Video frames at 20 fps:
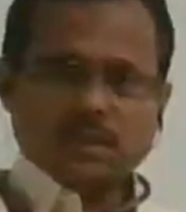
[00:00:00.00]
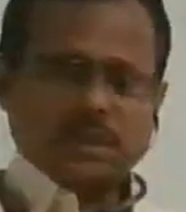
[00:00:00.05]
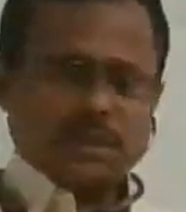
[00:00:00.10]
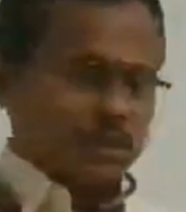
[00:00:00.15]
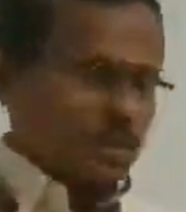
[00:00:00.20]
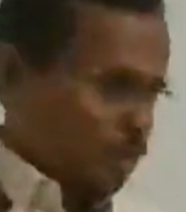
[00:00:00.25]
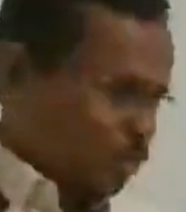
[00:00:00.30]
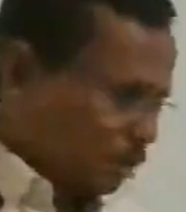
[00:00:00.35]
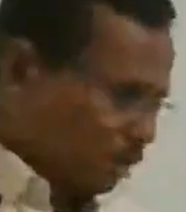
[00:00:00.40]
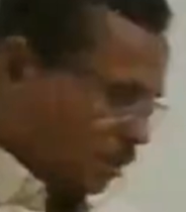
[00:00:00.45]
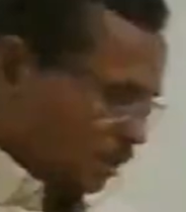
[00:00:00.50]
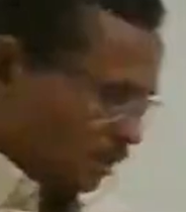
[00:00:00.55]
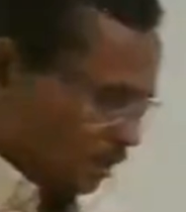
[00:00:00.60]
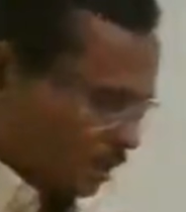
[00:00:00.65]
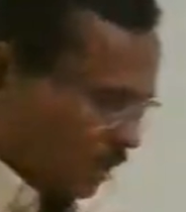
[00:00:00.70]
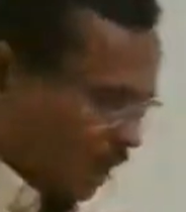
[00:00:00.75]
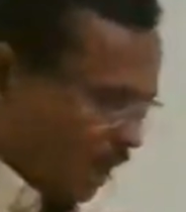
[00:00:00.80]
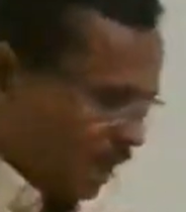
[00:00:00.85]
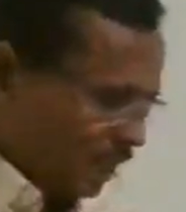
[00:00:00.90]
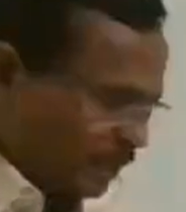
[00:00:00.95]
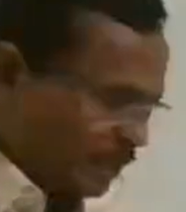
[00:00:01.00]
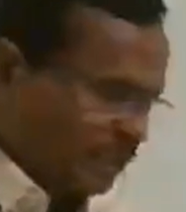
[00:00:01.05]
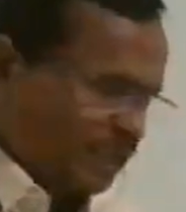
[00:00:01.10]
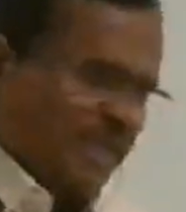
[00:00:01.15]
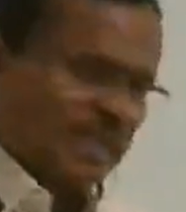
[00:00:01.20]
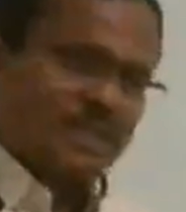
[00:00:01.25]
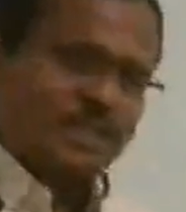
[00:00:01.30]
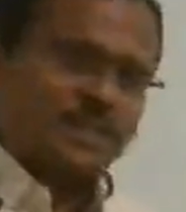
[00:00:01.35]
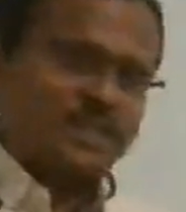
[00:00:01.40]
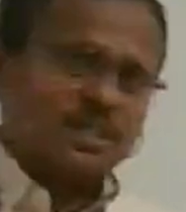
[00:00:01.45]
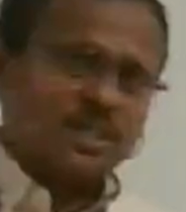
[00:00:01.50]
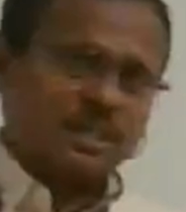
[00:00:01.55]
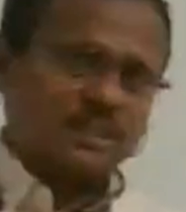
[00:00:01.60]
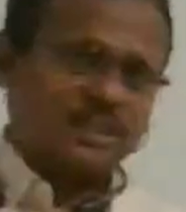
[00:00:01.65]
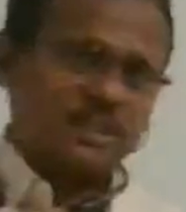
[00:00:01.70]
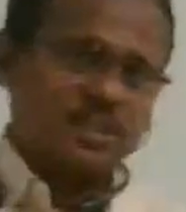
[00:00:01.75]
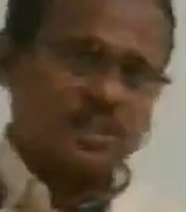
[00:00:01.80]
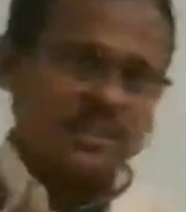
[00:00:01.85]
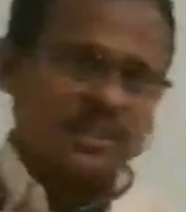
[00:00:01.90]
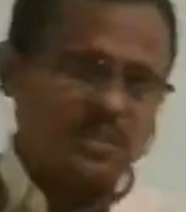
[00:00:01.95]
So dark reactions are the
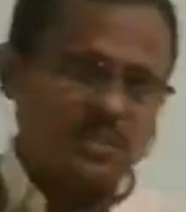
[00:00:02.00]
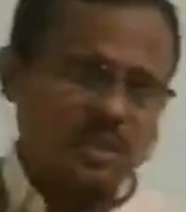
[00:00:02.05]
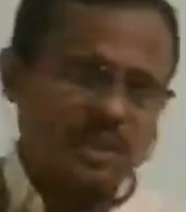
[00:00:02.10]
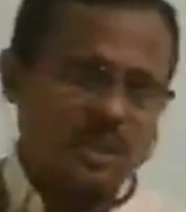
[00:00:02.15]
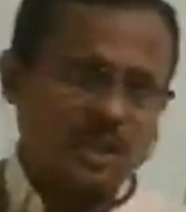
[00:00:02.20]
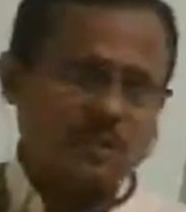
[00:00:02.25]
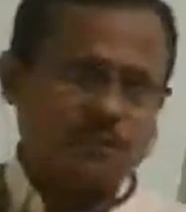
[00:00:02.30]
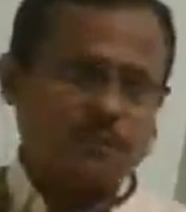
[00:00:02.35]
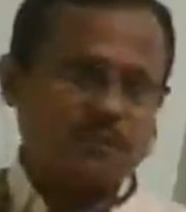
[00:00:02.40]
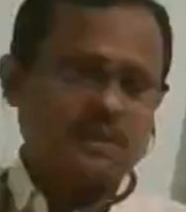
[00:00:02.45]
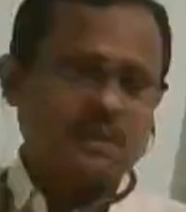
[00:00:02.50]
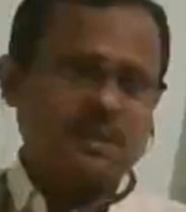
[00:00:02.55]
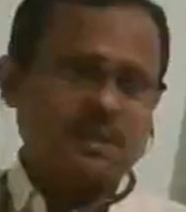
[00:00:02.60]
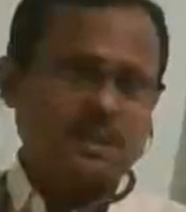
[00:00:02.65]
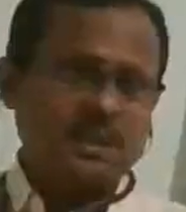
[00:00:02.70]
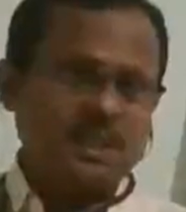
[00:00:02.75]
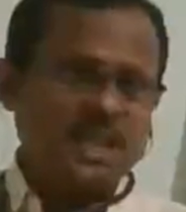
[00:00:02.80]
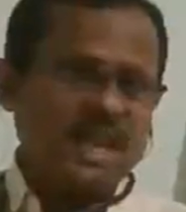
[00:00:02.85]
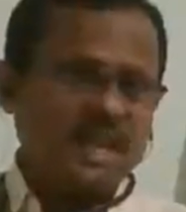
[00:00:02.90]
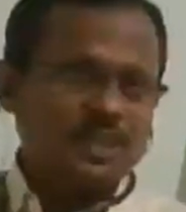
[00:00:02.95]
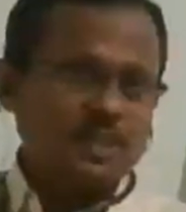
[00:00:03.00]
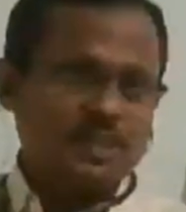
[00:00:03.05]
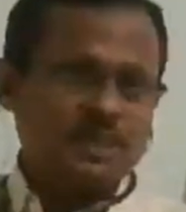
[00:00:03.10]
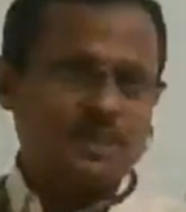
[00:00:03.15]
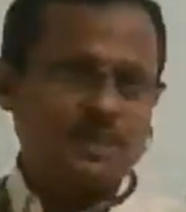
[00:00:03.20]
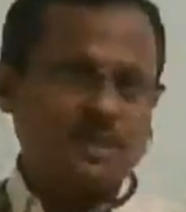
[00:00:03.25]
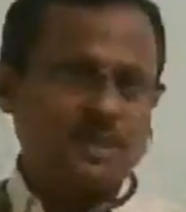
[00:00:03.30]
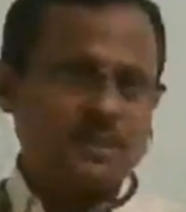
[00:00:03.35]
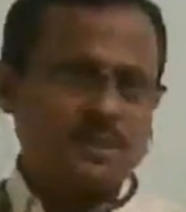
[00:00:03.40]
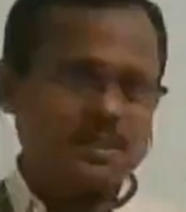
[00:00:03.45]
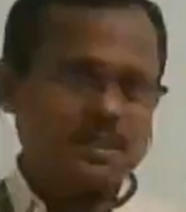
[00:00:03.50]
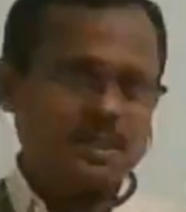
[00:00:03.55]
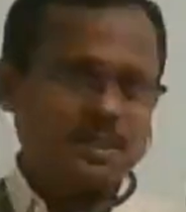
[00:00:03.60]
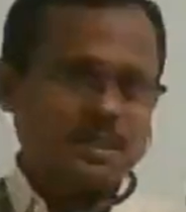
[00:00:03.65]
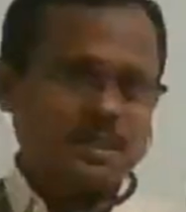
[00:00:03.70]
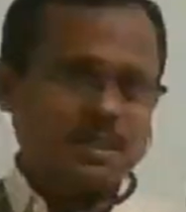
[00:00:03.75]
set of reactions